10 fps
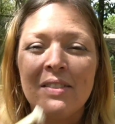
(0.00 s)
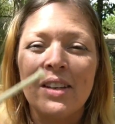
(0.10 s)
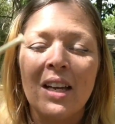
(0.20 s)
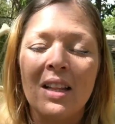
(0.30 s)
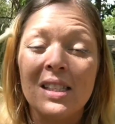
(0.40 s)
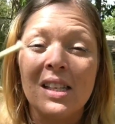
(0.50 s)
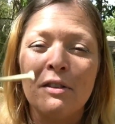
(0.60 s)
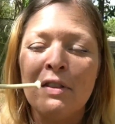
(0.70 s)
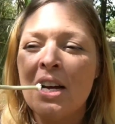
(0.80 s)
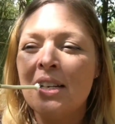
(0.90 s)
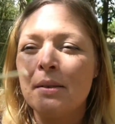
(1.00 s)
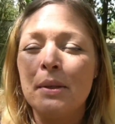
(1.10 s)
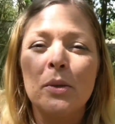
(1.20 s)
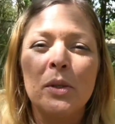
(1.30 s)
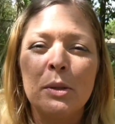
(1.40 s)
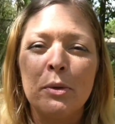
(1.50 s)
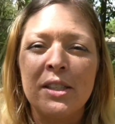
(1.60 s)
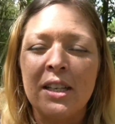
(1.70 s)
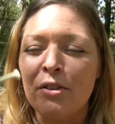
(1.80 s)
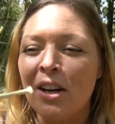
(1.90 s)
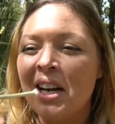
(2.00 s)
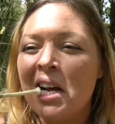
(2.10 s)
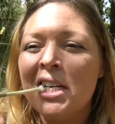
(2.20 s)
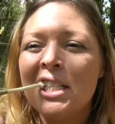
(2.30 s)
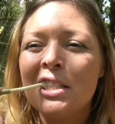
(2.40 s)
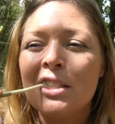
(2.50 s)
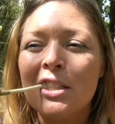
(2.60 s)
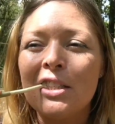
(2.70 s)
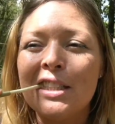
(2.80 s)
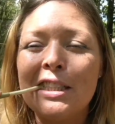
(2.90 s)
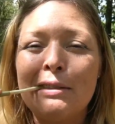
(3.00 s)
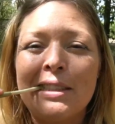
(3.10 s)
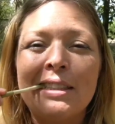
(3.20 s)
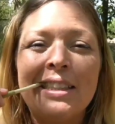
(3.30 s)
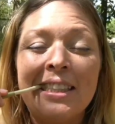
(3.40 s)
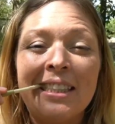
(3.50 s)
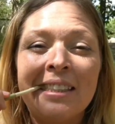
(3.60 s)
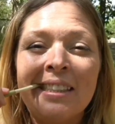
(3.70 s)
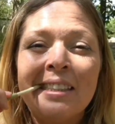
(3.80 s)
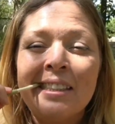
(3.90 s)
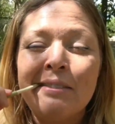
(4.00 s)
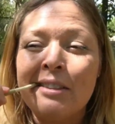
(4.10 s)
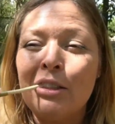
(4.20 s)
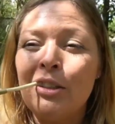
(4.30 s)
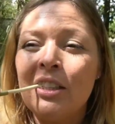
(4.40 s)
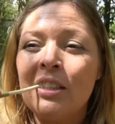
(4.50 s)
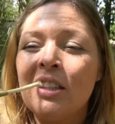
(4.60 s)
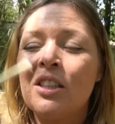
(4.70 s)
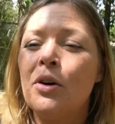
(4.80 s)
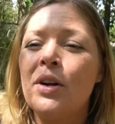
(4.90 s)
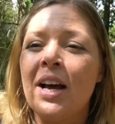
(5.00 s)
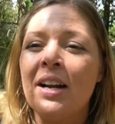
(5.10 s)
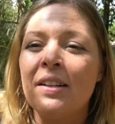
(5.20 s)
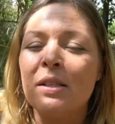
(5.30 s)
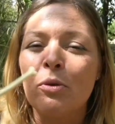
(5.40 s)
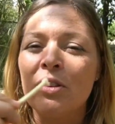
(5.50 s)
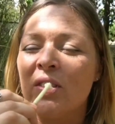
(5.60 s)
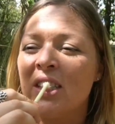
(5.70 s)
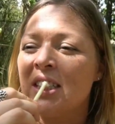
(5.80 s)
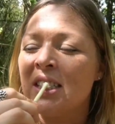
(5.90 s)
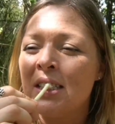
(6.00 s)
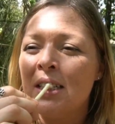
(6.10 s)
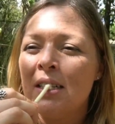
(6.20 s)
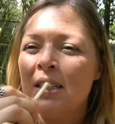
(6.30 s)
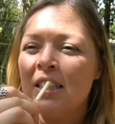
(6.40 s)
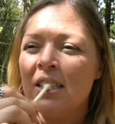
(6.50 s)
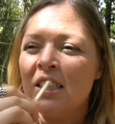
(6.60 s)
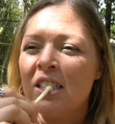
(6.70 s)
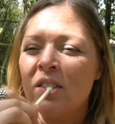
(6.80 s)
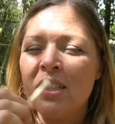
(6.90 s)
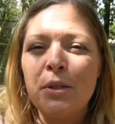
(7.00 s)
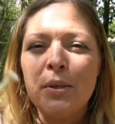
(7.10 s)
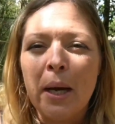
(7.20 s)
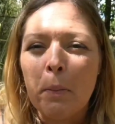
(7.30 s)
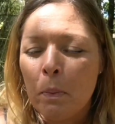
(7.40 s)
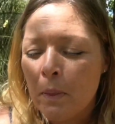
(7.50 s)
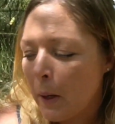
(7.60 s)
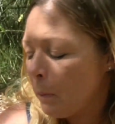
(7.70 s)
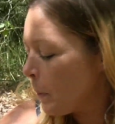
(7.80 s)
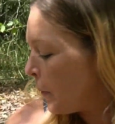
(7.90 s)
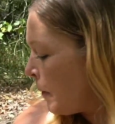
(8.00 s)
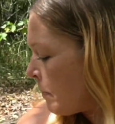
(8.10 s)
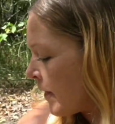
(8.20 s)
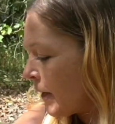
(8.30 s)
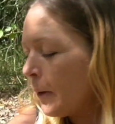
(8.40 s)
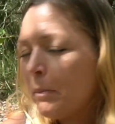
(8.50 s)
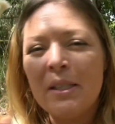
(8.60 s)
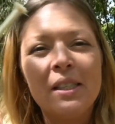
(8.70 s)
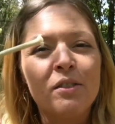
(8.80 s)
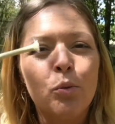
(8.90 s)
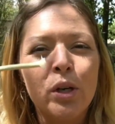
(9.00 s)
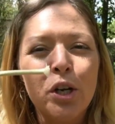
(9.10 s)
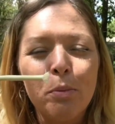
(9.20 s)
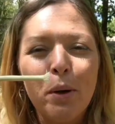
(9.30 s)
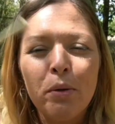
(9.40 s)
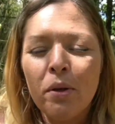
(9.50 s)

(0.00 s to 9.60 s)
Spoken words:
la vie, that's life. Sometimes we chip our teeth, right? So anyway, yeah, I've been going at it this morning with this, and sometimes you get like little pieces of wood in your mouth,